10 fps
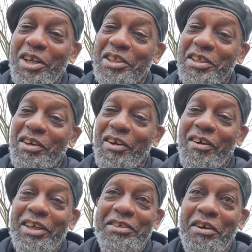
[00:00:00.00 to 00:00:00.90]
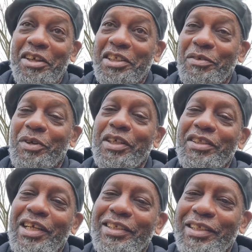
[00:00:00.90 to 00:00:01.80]
Archie, uh, Archie, Archie well,
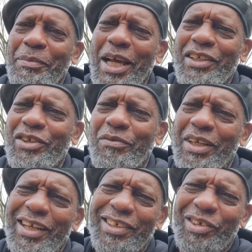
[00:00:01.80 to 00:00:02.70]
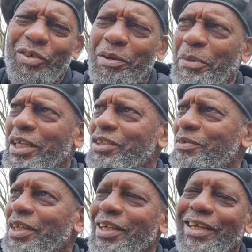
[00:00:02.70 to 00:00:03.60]
his, that's his manservant. I guess you call him
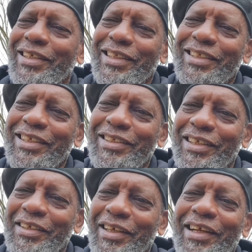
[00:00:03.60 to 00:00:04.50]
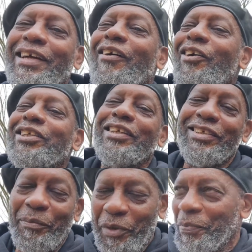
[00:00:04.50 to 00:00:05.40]
manservant. His assistant, Archie is
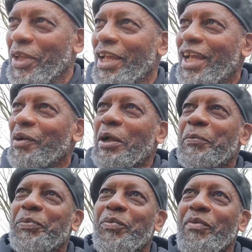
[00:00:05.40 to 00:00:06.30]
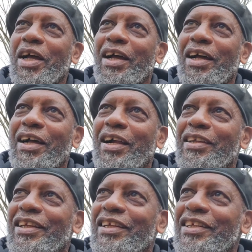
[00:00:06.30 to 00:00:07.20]
something. Anyway,
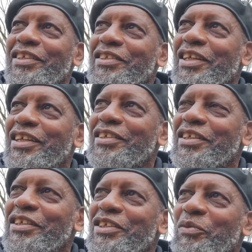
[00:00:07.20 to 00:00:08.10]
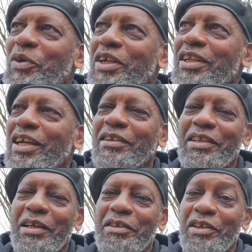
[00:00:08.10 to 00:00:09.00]
uh, uh, he's he's the one that
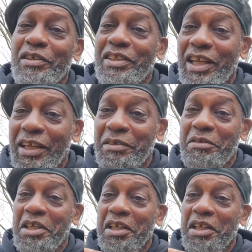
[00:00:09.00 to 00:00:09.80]
that you know like.